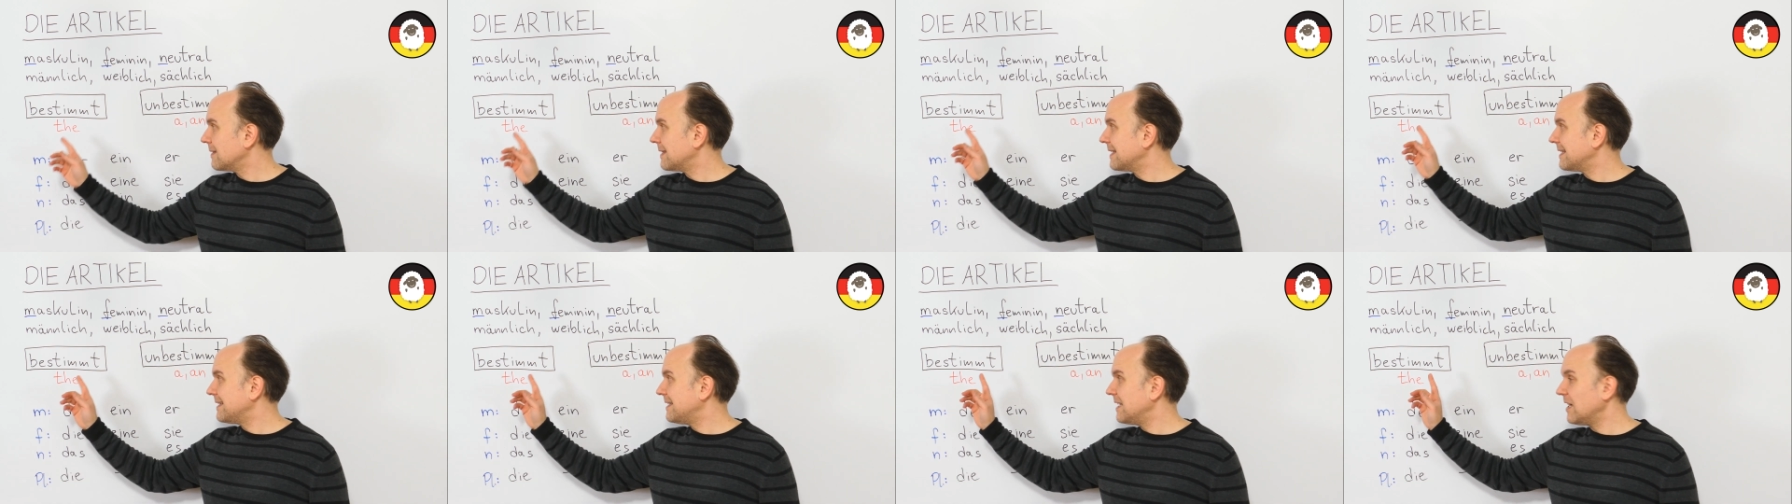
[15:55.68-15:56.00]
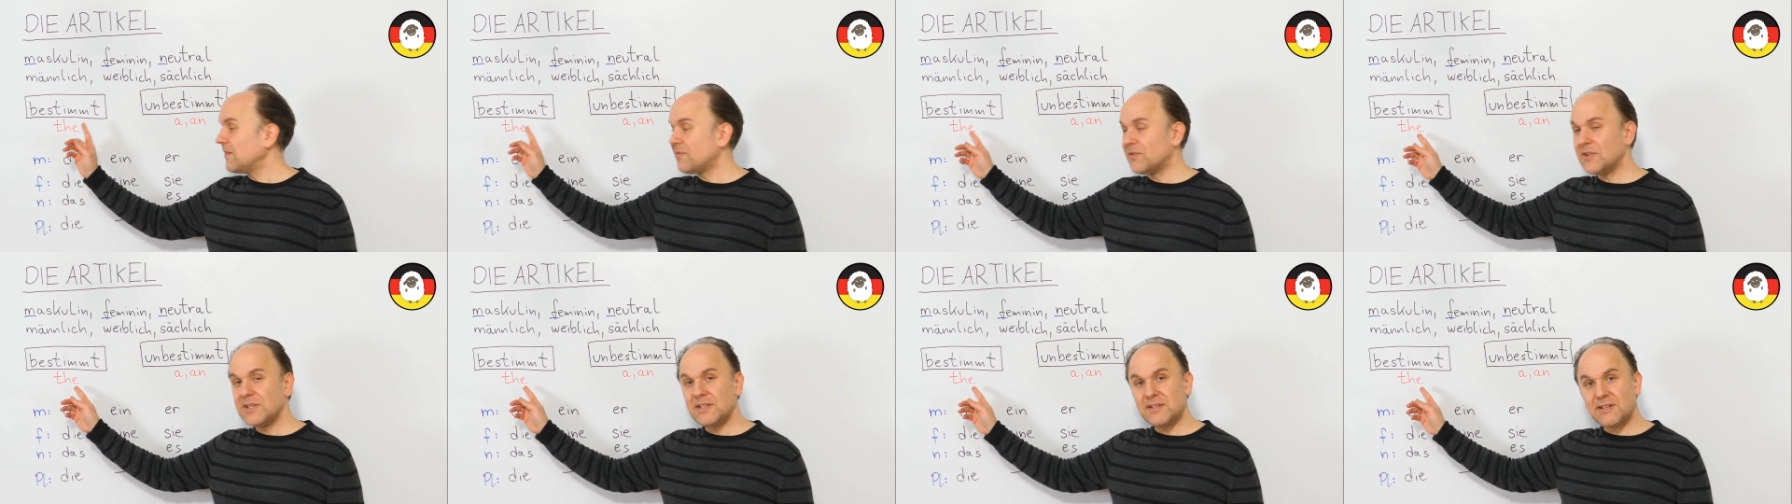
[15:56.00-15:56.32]
The
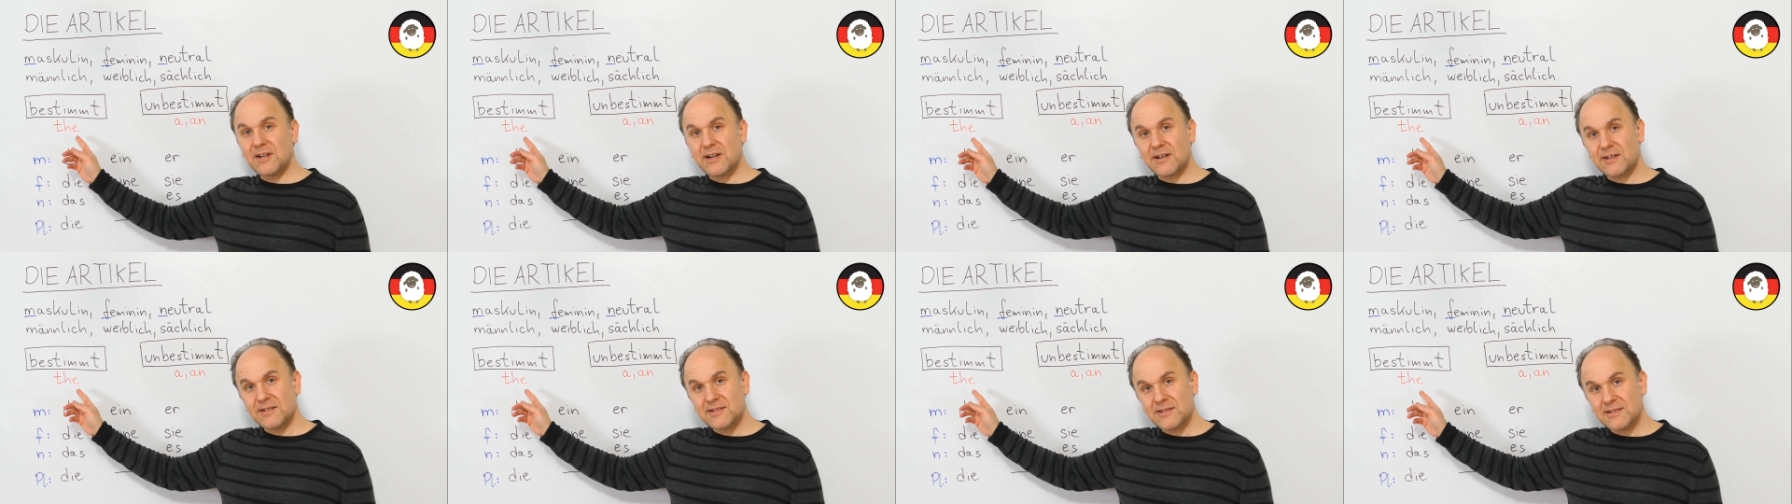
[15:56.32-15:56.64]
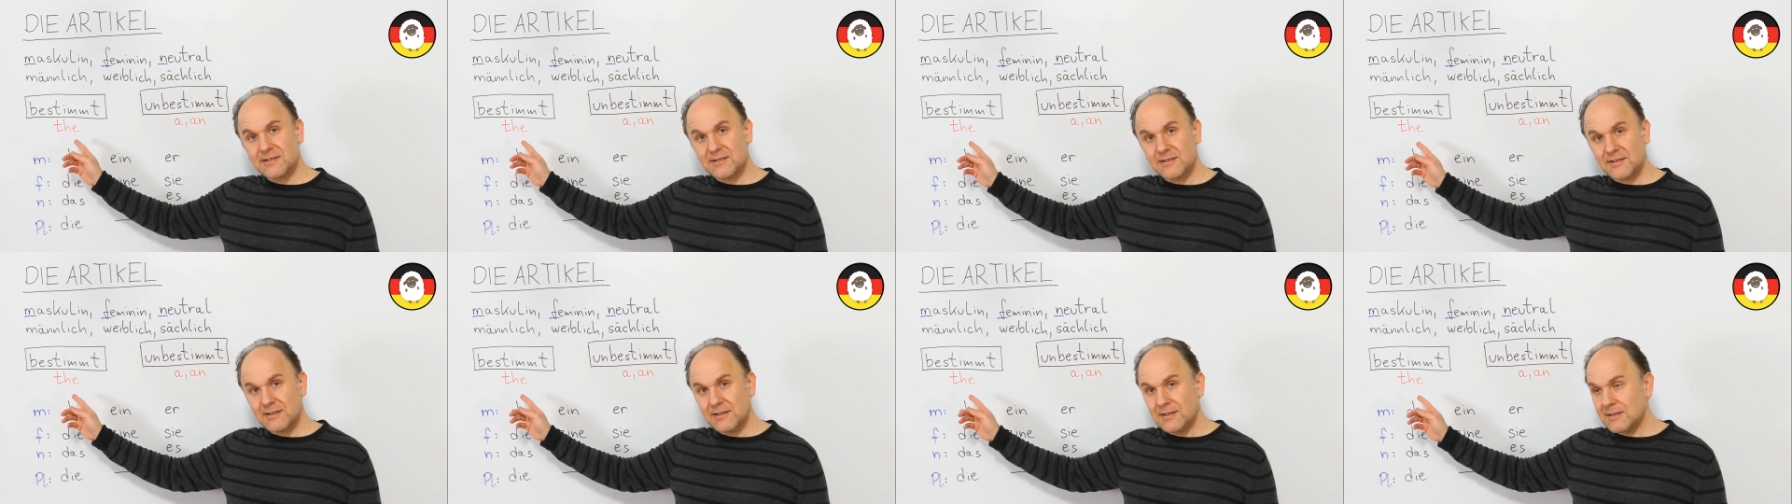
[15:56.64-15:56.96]
definite
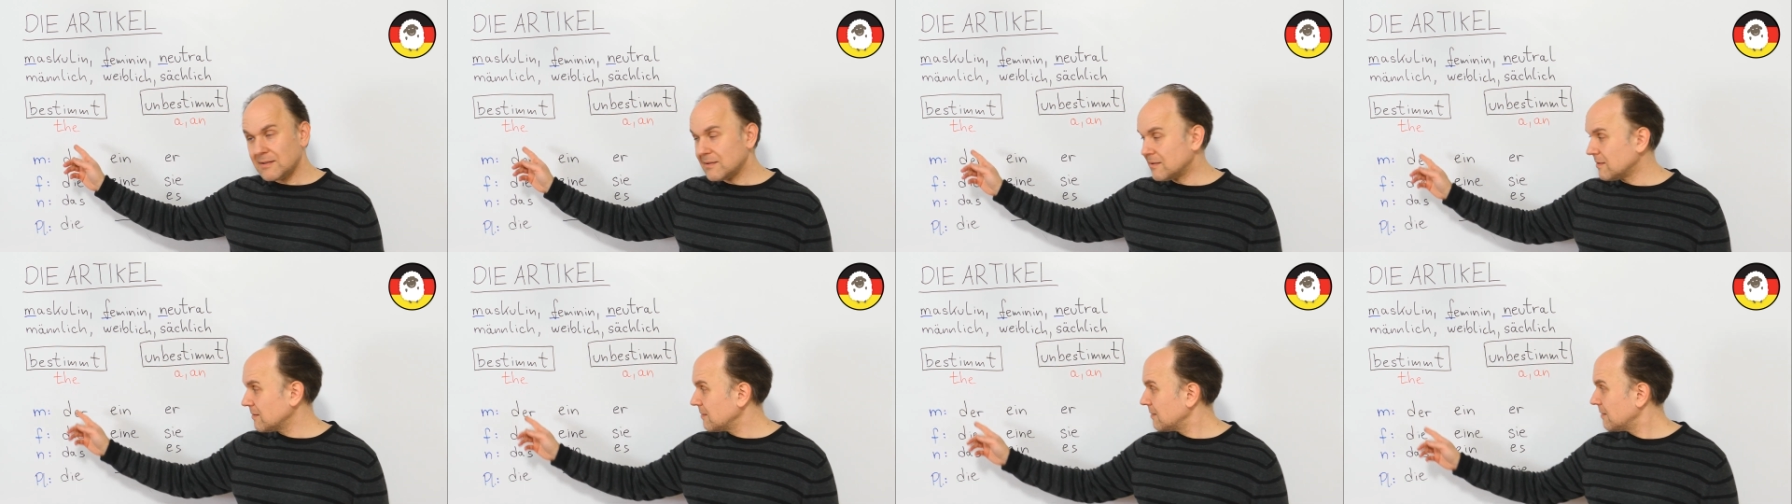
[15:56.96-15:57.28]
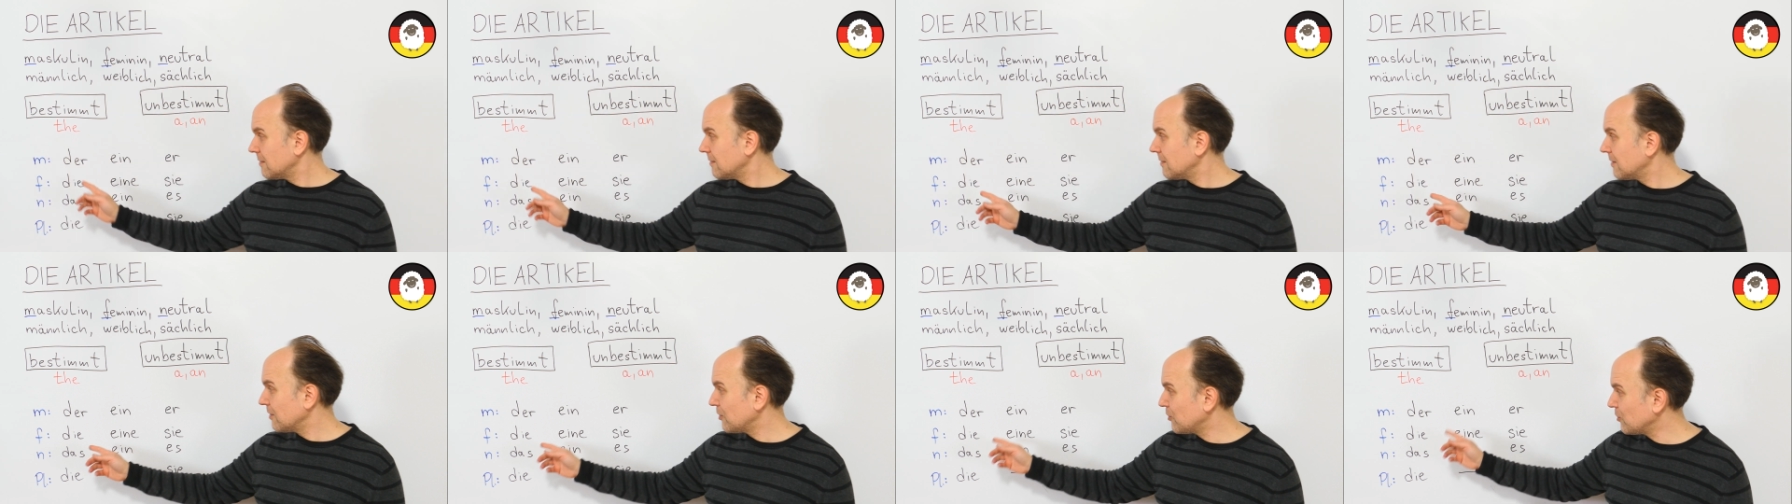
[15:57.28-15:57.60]
article
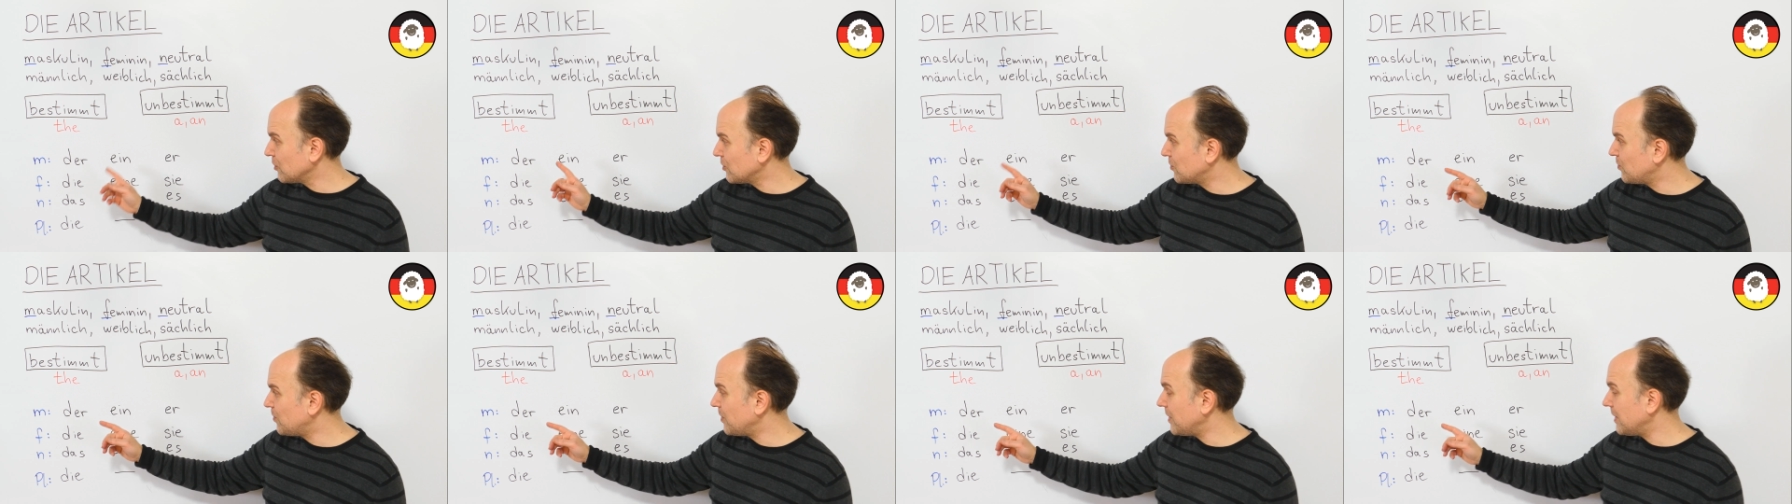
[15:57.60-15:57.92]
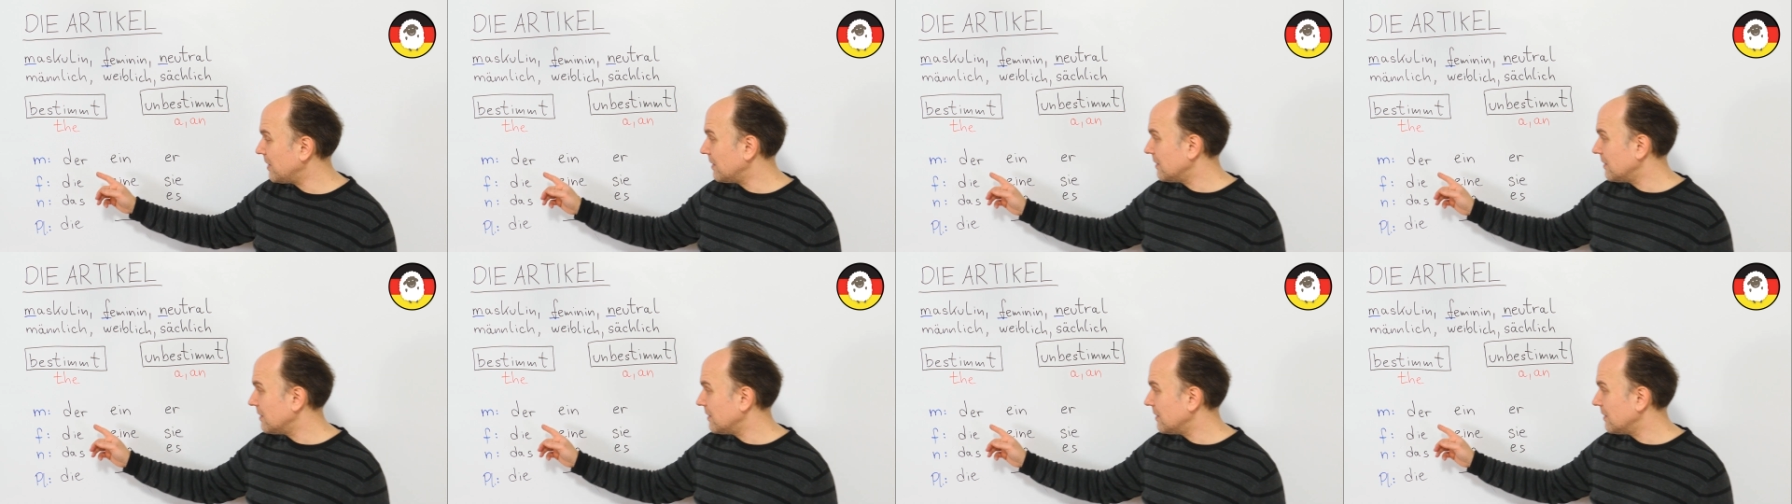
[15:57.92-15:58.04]
could